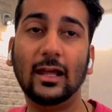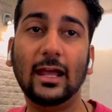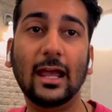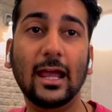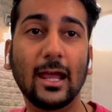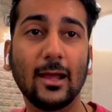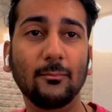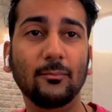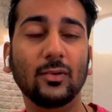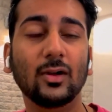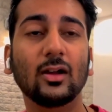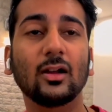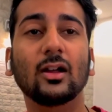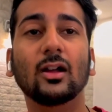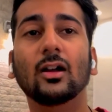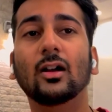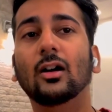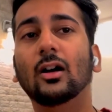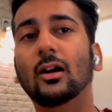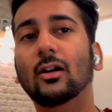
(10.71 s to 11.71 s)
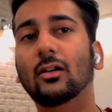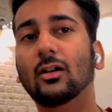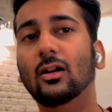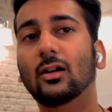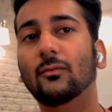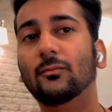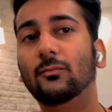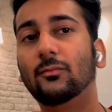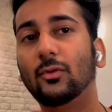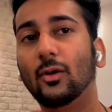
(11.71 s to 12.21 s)

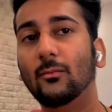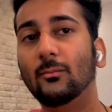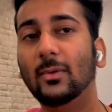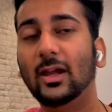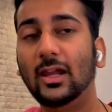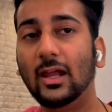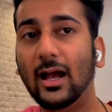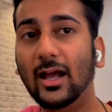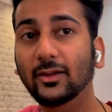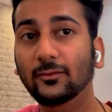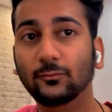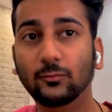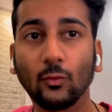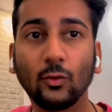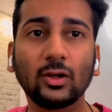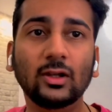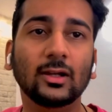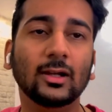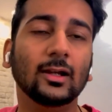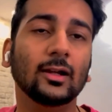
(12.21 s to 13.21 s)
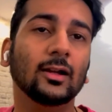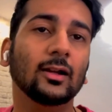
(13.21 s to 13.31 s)
app from my iPhone.